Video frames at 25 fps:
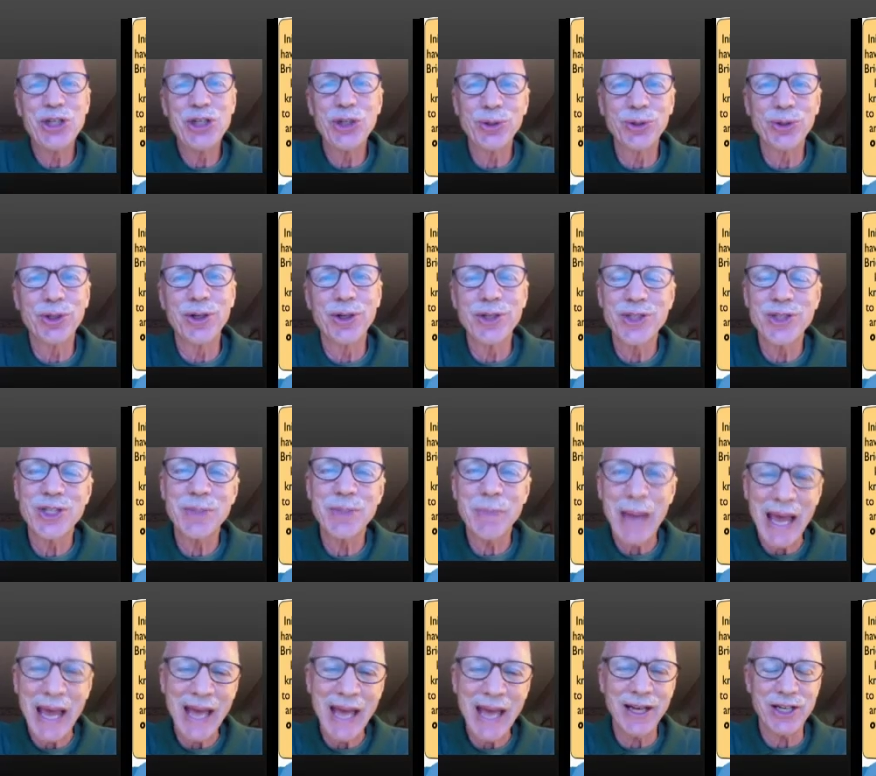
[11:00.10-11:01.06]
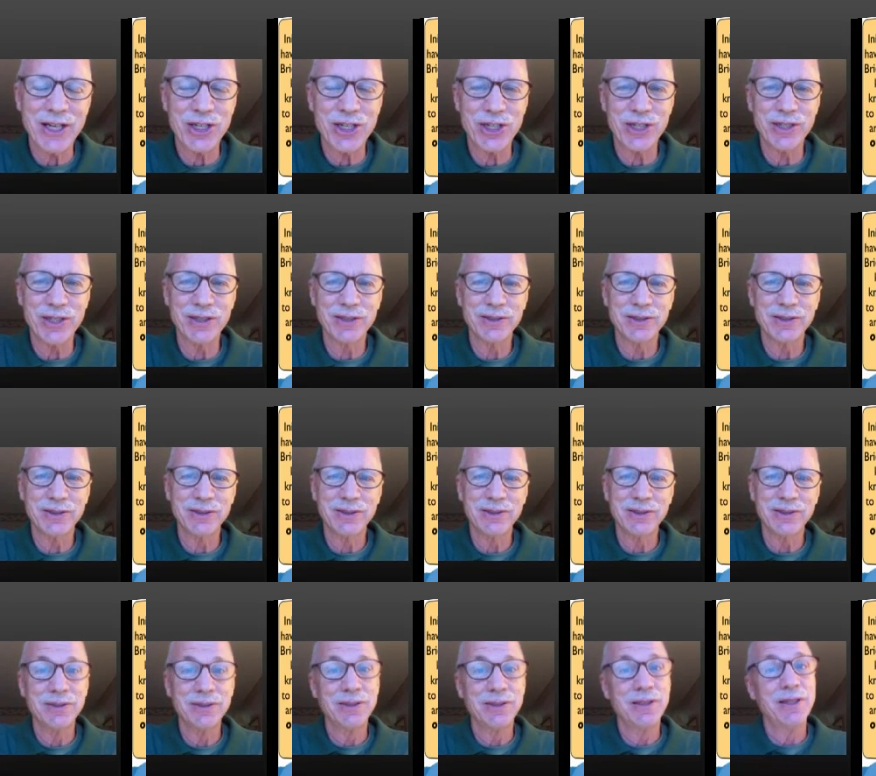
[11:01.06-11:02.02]
learn Spanish?
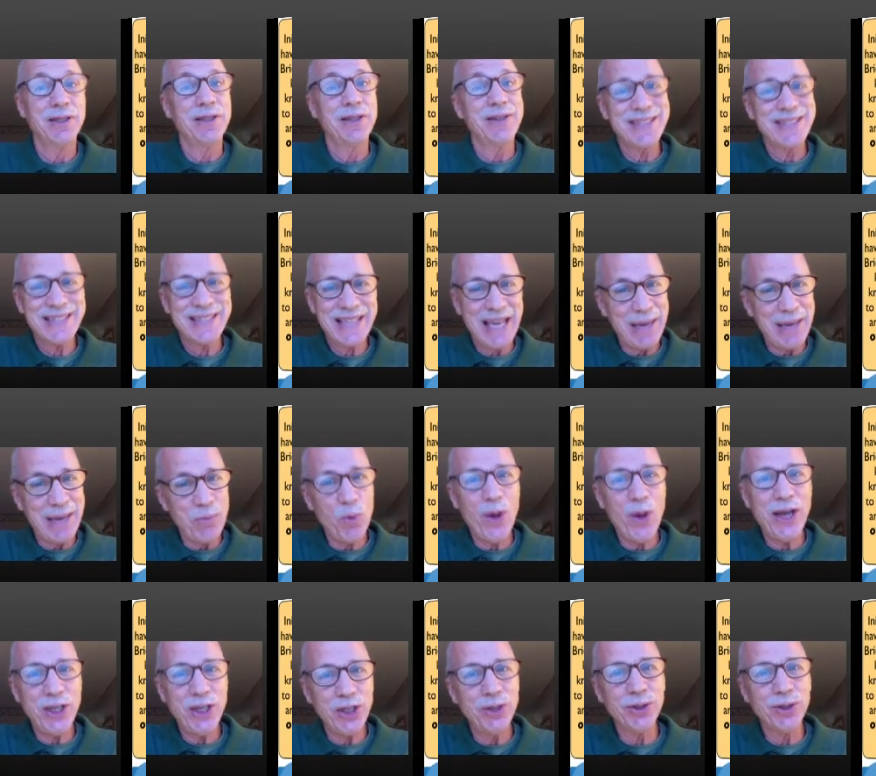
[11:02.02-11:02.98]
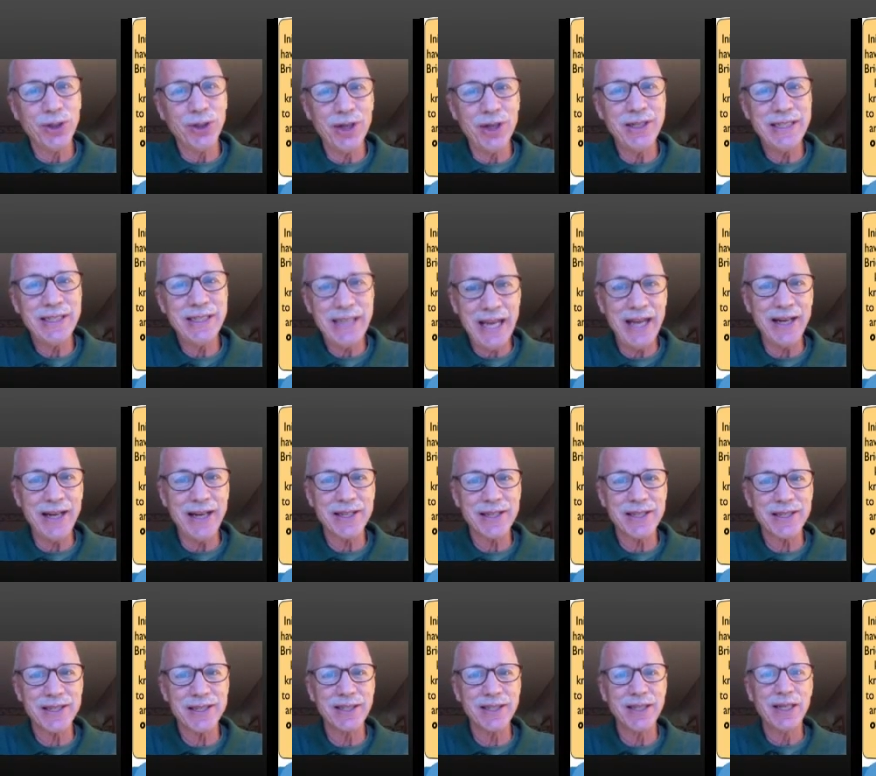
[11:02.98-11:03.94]
The same way you learn
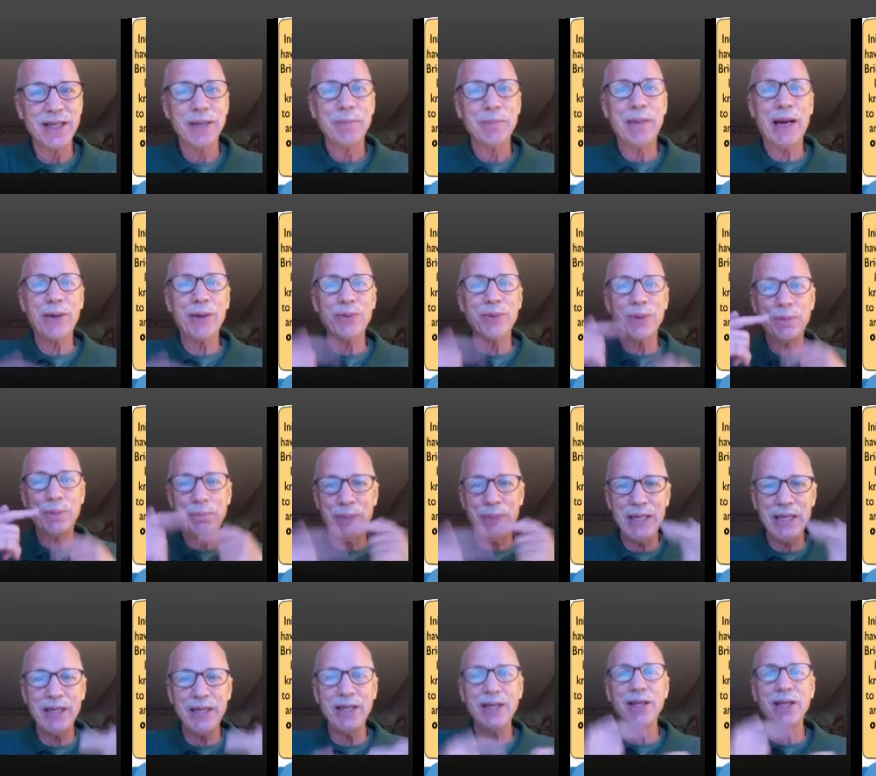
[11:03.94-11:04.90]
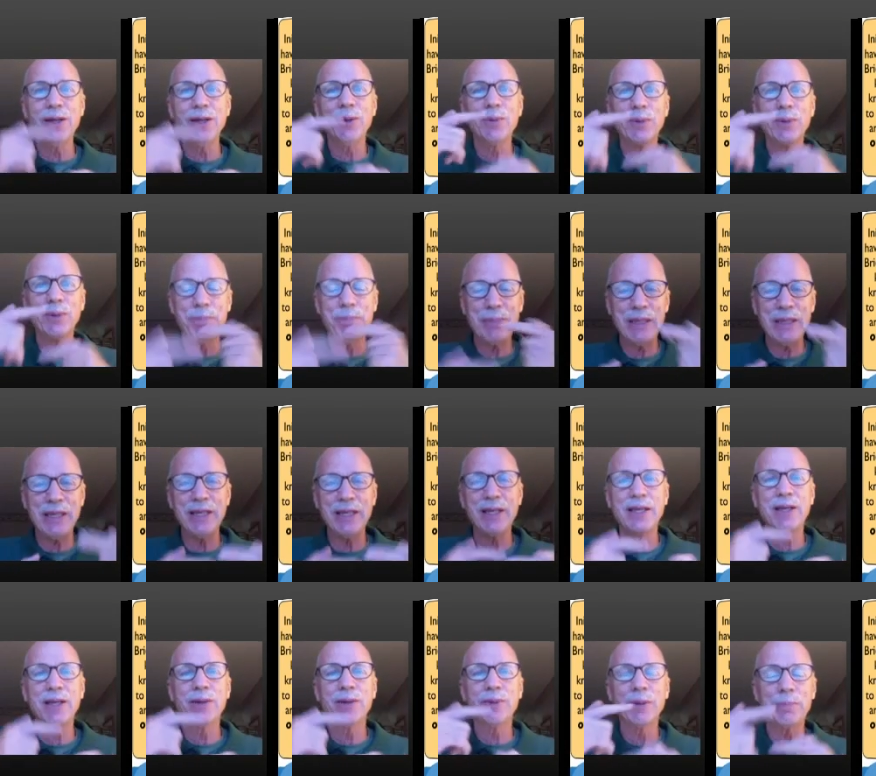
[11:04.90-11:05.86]
tennis, by repeating,
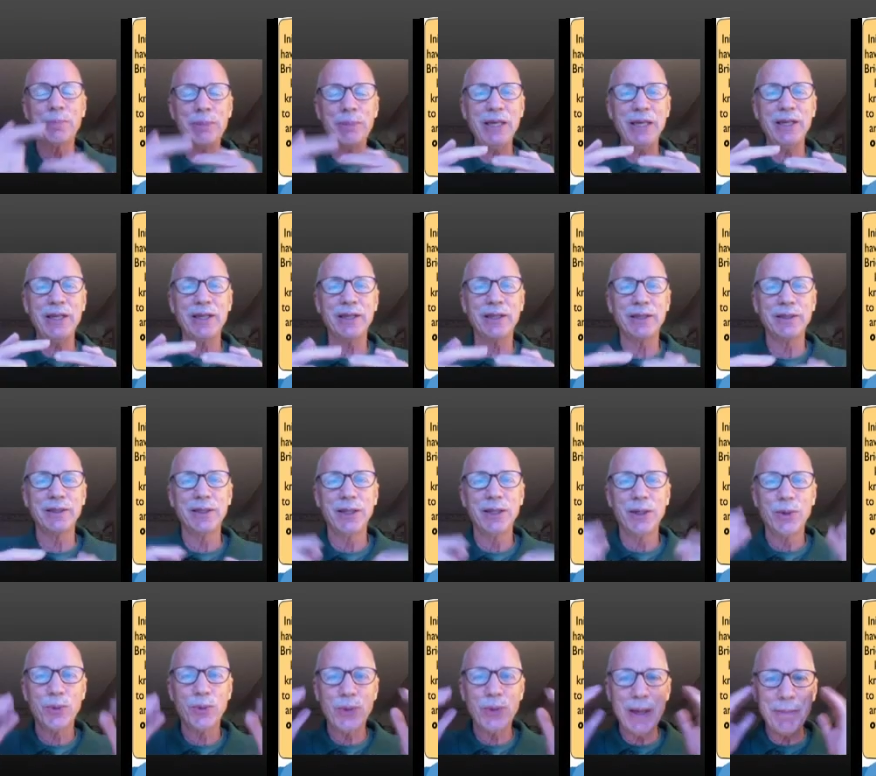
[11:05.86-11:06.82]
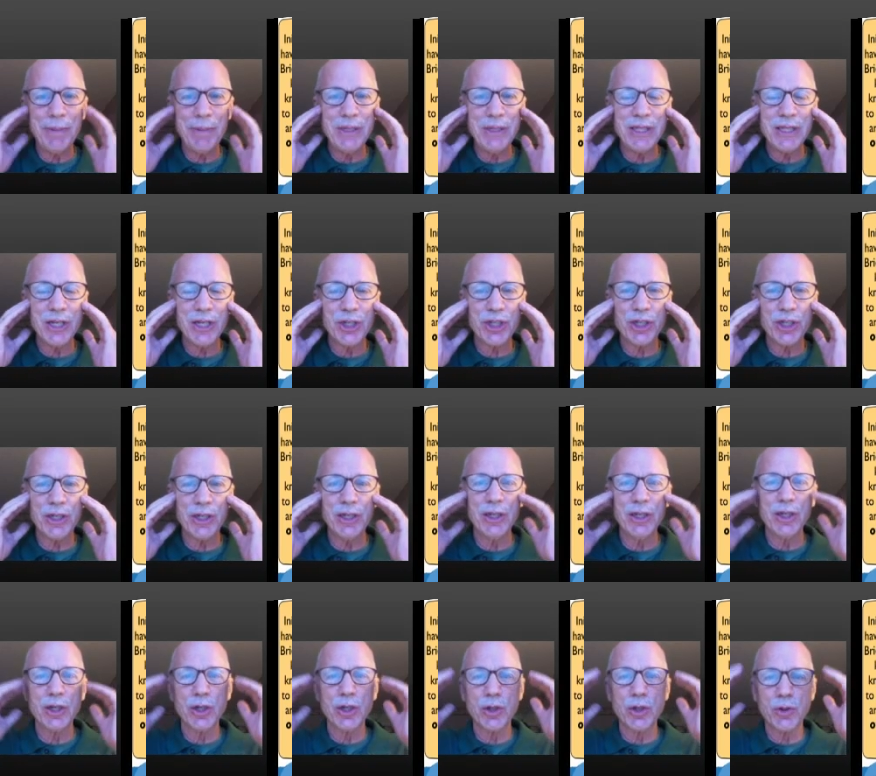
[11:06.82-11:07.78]
repeating, repeating. Repetition
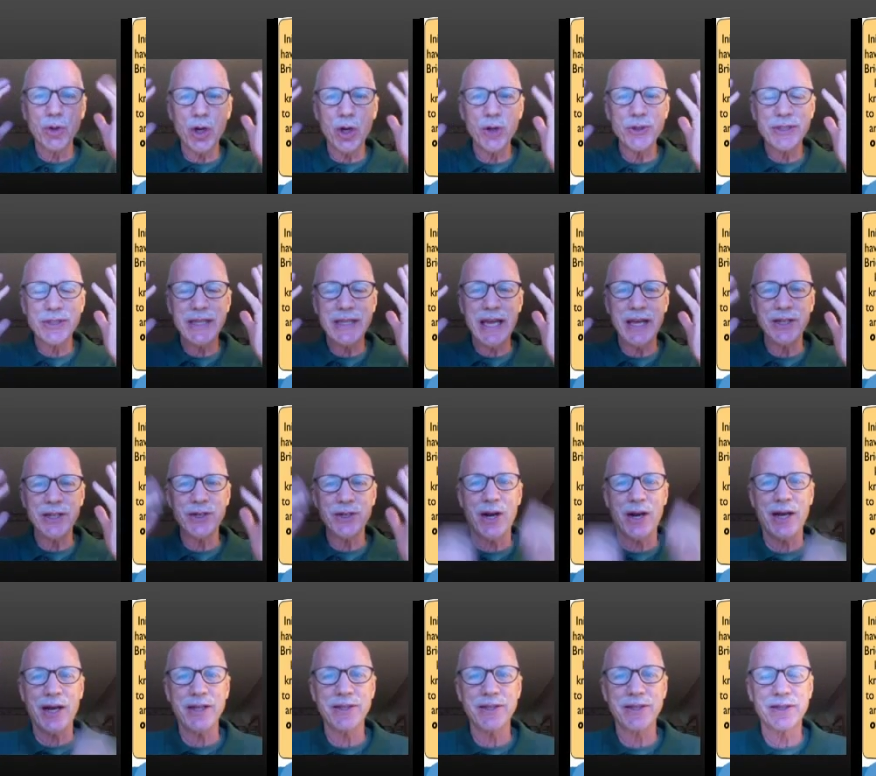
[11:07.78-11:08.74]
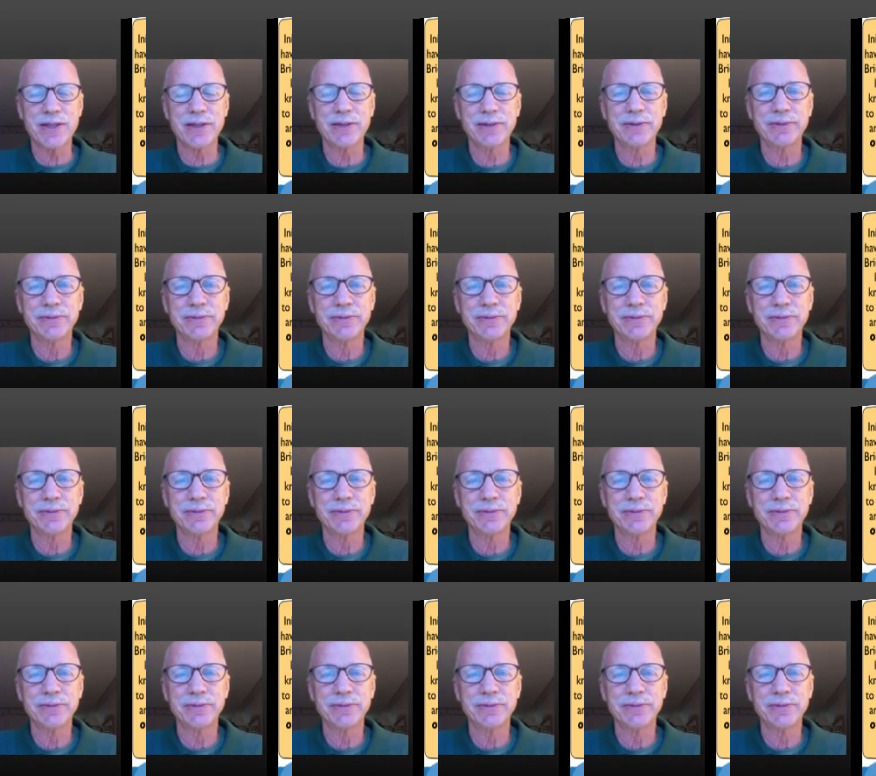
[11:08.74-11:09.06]
grows dendrites.